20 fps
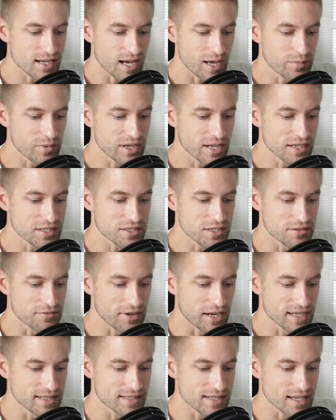combination
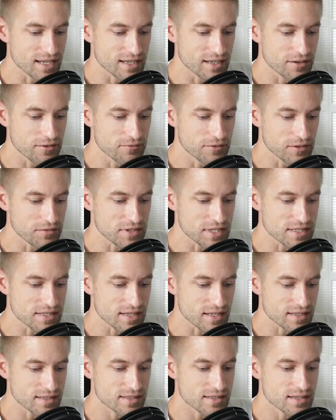of Isaiah
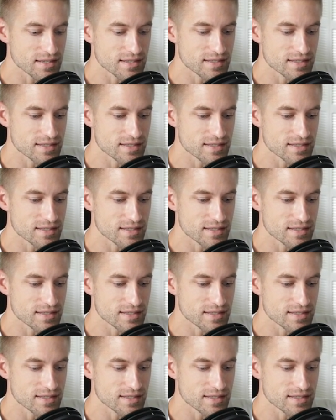fifty-six